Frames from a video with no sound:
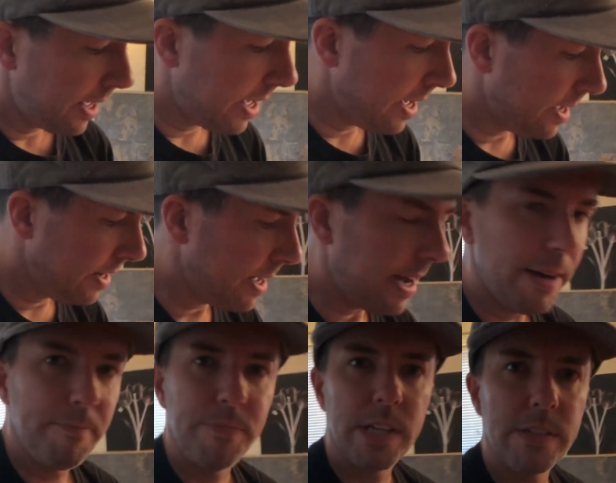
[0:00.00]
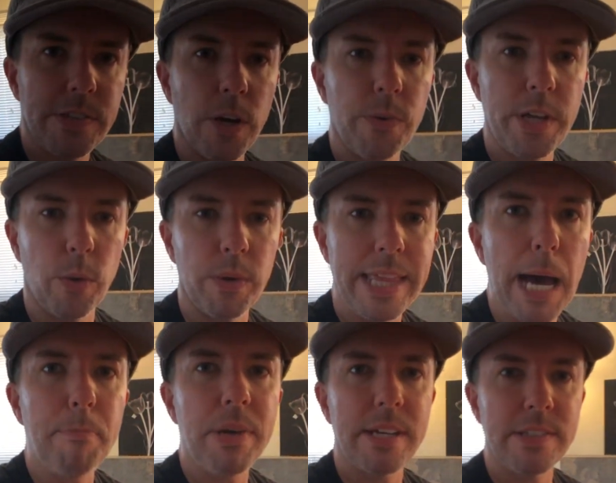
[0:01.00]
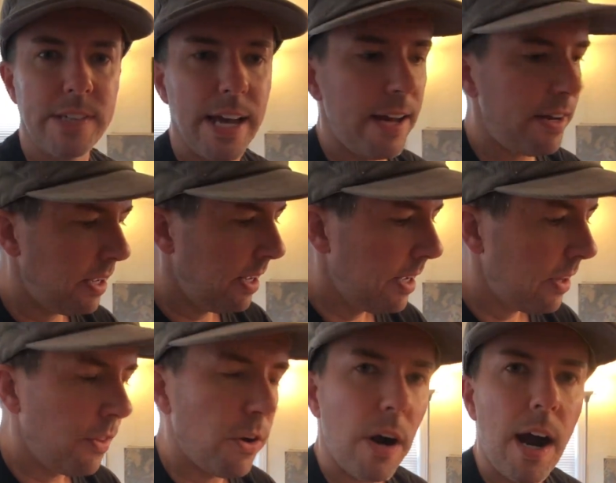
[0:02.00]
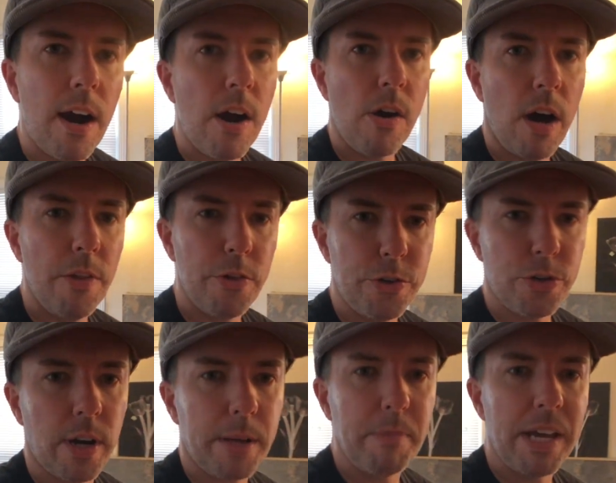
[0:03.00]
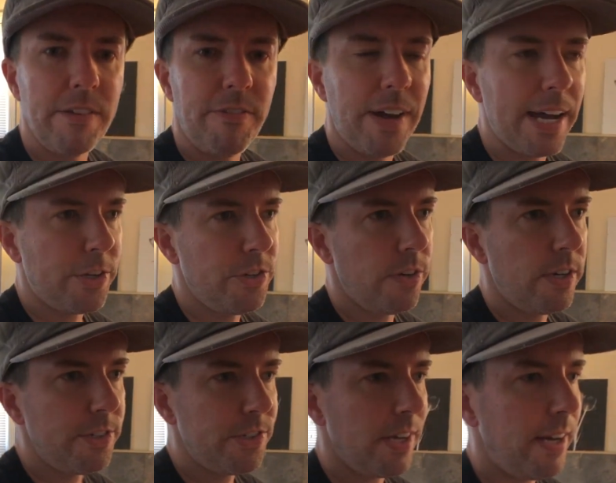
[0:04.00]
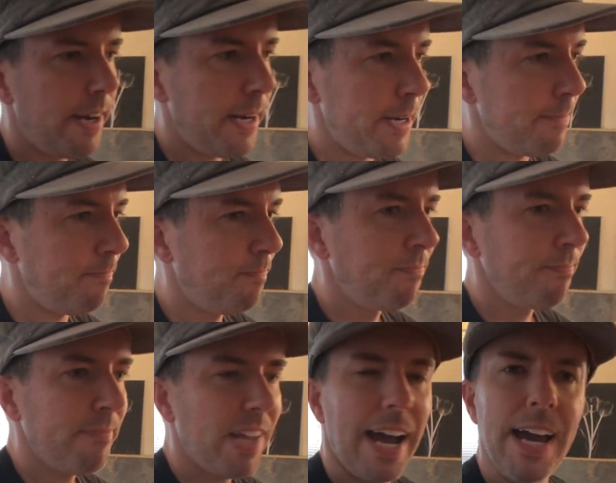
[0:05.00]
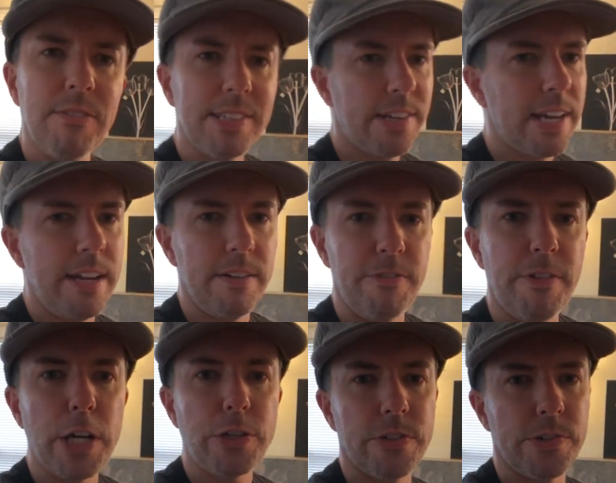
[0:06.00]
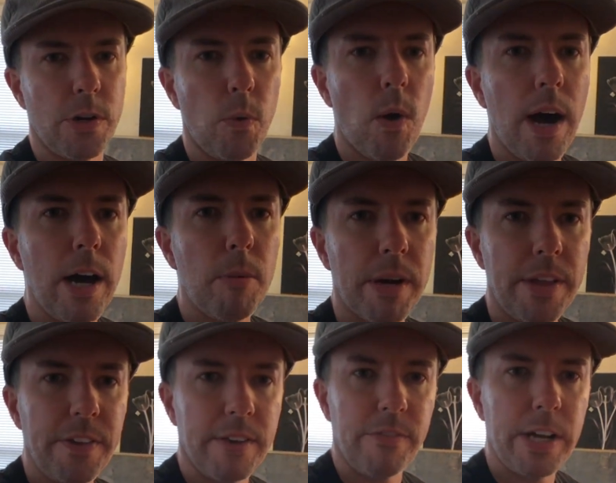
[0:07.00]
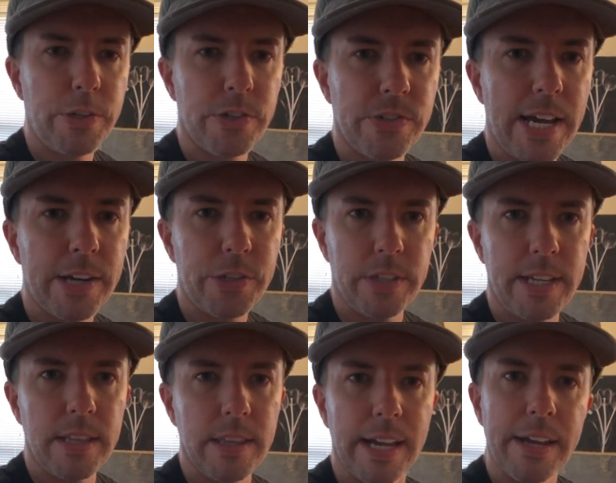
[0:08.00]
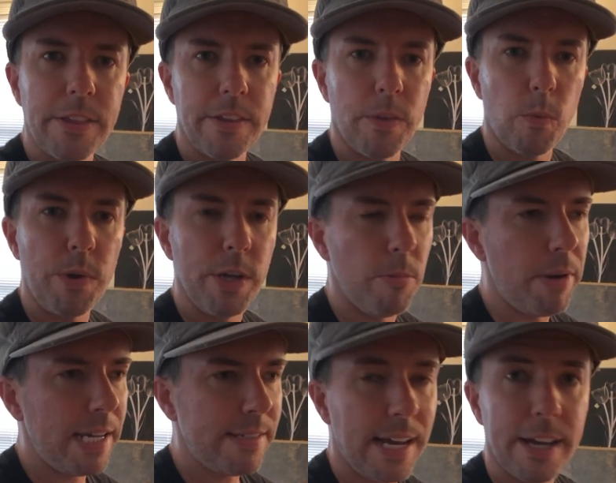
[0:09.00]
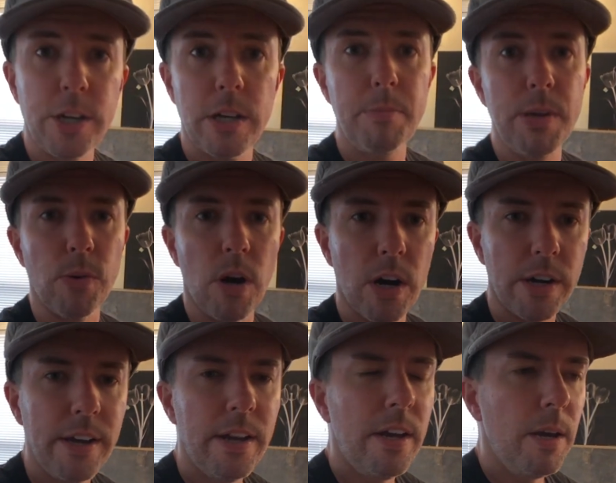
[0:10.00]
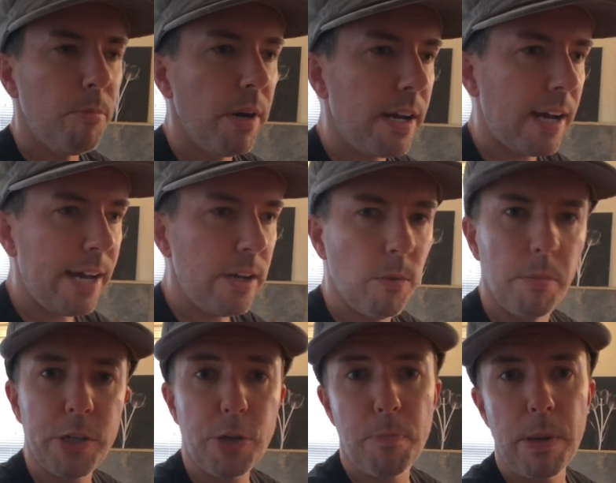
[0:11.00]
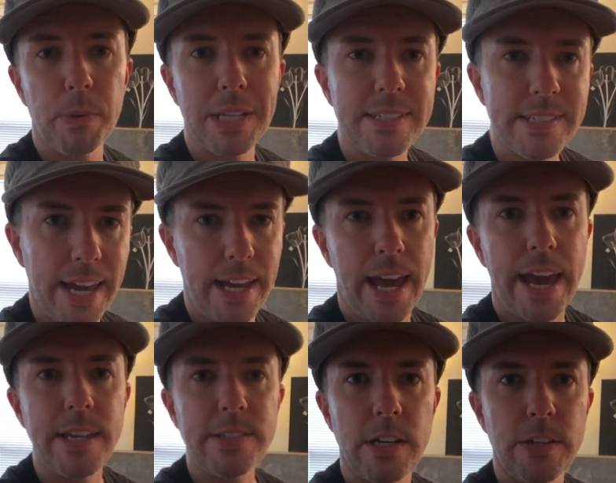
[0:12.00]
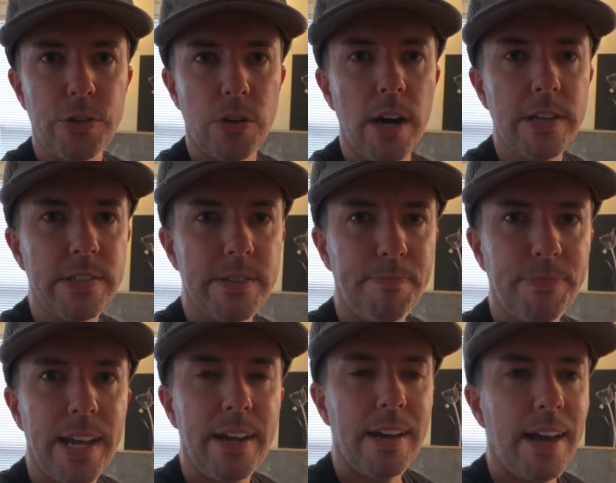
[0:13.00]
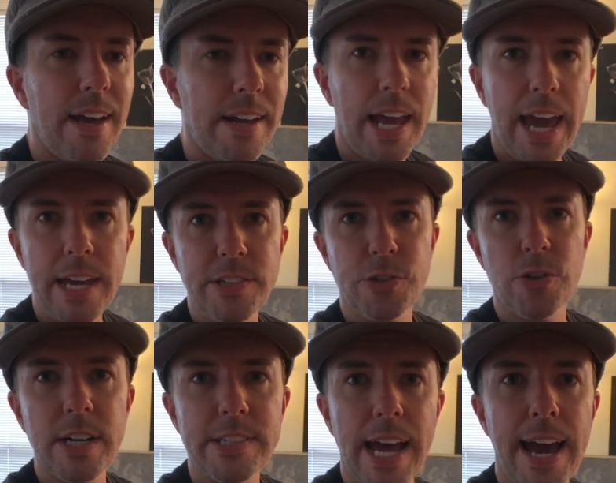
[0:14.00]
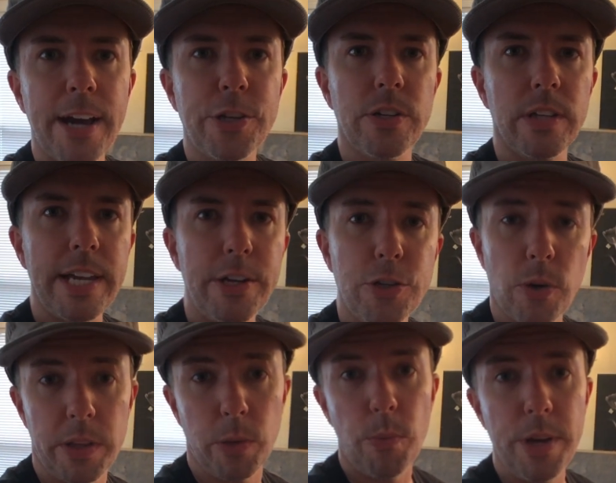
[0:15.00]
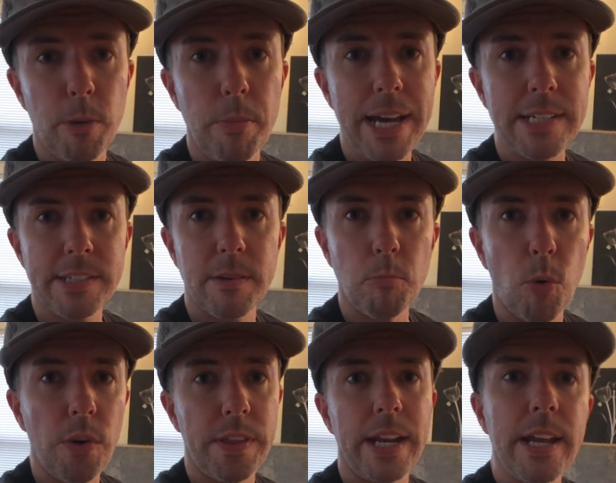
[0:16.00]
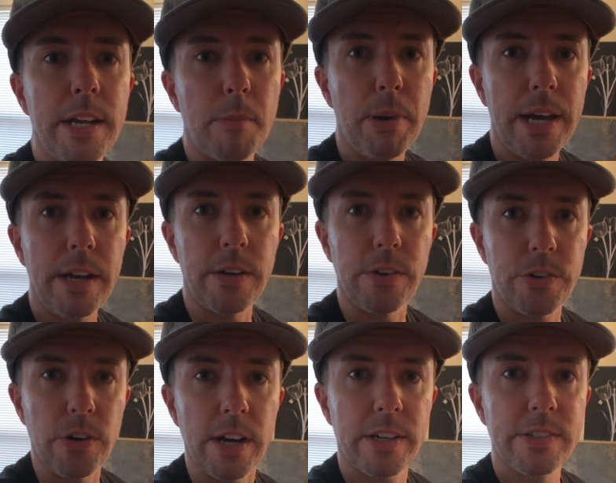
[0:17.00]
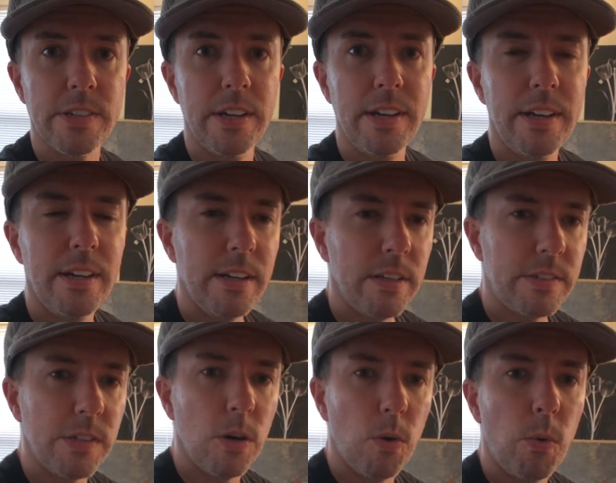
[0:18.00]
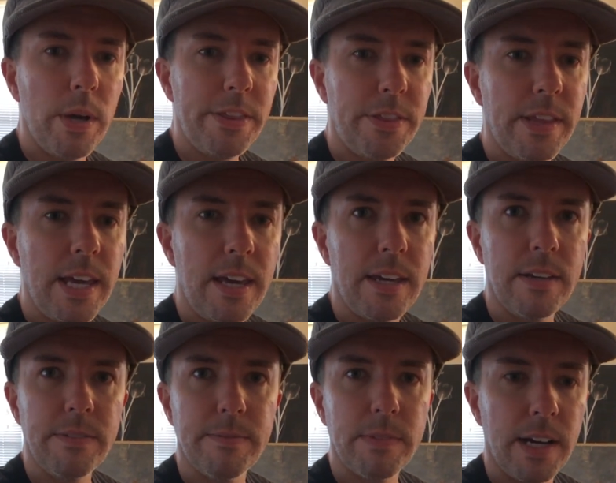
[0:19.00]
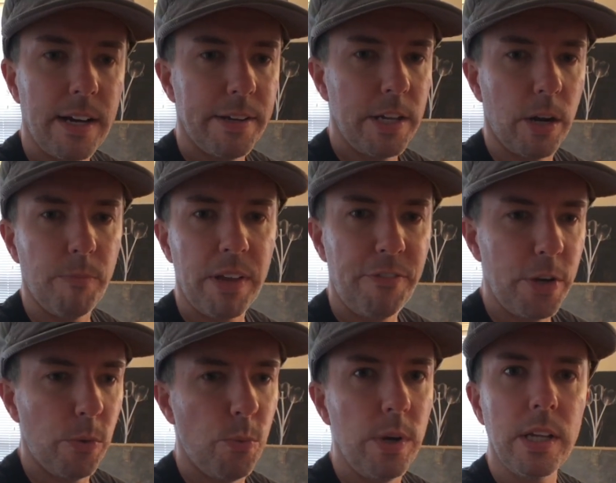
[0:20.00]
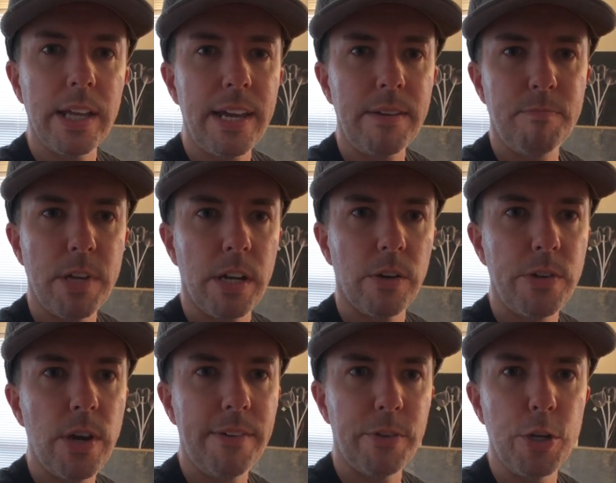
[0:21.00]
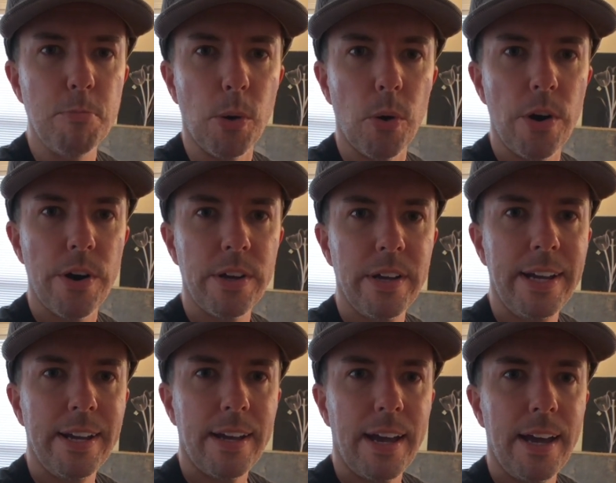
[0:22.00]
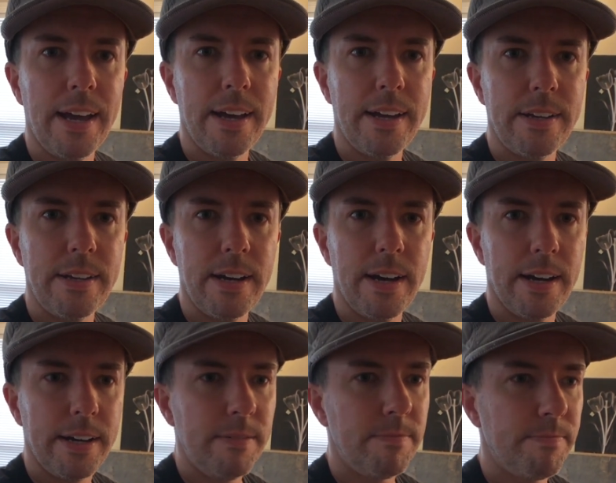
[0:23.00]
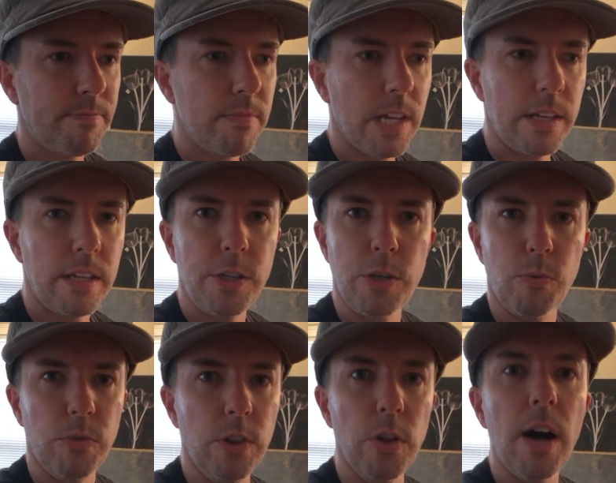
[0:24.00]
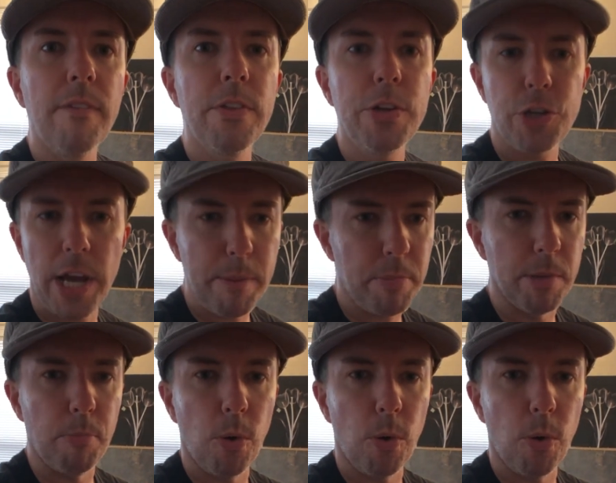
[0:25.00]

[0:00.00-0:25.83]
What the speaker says: And so, with that being said, there are other truck manufacturers. I haven't skated Ventures in a while, but I think Ventures actually lengthen the wheelbase. I could be wrong, but I know a bunch of people that skate Ace trucks. And Ace trucks actually shorten the wheelbase more than independent trucks. So with the, if you're really, you have a new board and you love the shape of the